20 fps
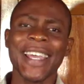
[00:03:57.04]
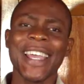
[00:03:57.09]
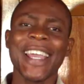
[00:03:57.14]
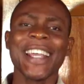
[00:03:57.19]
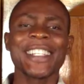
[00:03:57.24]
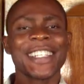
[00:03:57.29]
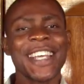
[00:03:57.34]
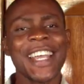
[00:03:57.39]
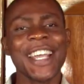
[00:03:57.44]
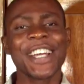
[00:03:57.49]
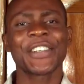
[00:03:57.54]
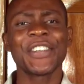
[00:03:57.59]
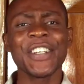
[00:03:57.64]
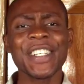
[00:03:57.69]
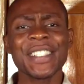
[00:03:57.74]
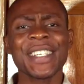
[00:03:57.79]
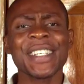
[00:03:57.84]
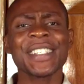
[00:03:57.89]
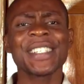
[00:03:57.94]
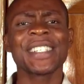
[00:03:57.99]
It
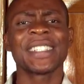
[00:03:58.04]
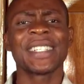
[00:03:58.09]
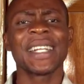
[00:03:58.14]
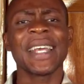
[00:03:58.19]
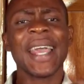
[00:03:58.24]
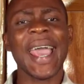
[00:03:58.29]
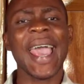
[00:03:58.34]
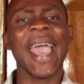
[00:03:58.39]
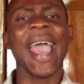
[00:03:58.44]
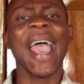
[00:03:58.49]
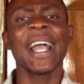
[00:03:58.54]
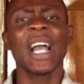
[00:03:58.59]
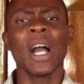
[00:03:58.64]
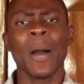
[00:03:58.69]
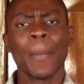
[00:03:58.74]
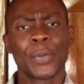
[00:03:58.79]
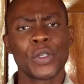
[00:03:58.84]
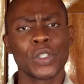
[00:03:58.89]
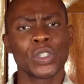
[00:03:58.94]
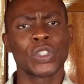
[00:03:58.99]
increases the egg
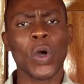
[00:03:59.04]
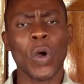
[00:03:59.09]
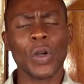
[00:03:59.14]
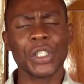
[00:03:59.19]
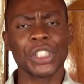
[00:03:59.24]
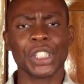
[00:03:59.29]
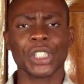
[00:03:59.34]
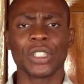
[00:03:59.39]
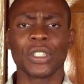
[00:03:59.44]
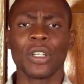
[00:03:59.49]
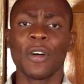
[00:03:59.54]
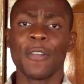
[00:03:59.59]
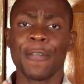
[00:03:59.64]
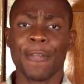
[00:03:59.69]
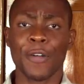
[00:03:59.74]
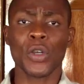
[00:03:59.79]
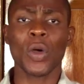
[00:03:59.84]
production for